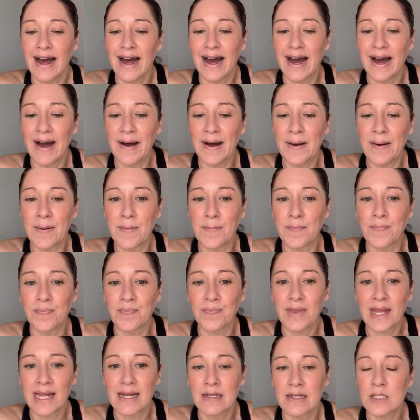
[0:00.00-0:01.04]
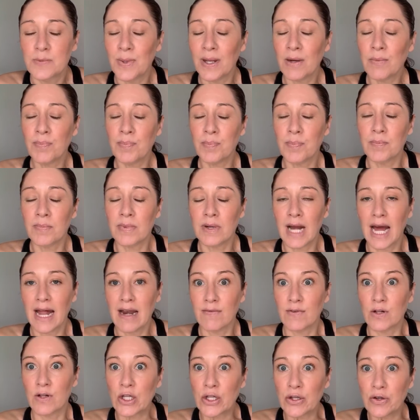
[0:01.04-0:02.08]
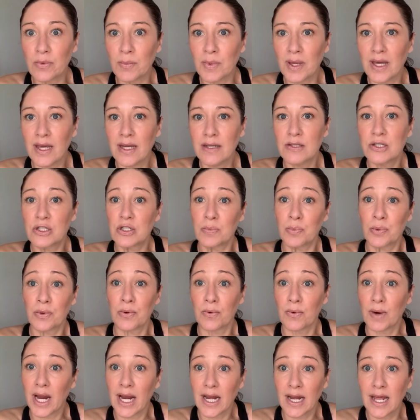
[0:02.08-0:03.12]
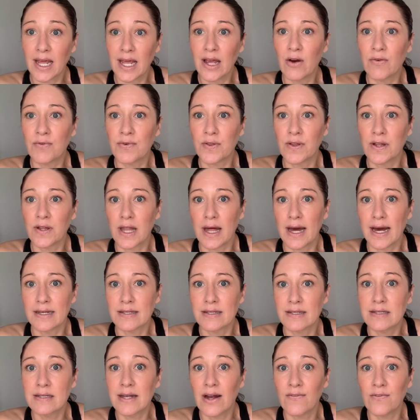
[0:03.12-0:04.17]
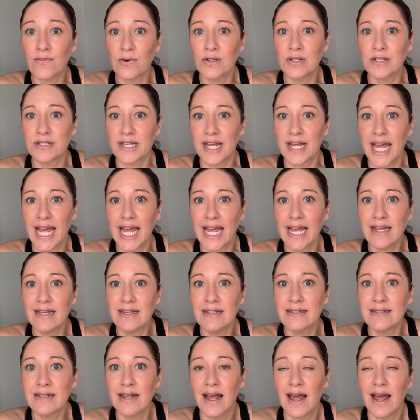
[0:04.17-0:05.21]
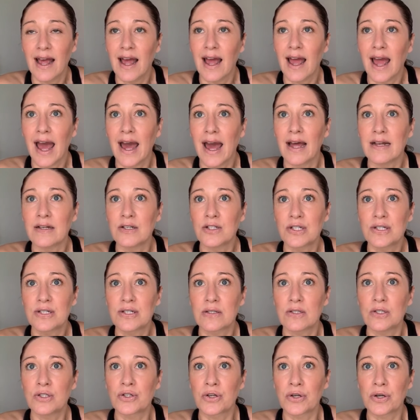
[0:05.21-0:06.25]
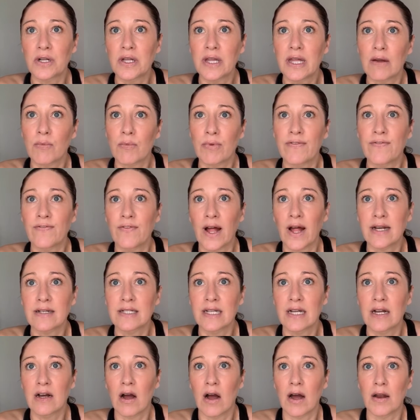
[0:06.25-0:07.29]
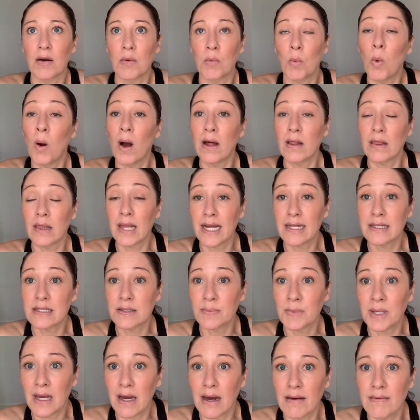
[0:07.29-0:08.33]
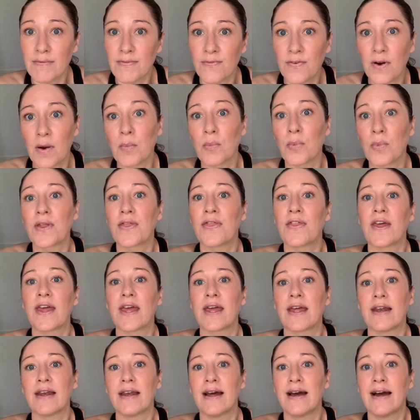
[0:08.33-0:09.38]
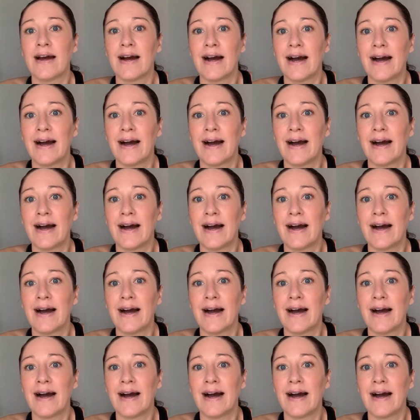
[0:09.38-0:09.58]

Um, it's been kind of gloomy, super rainy over the last several days and just journaling and reflecting on what lights me up from within.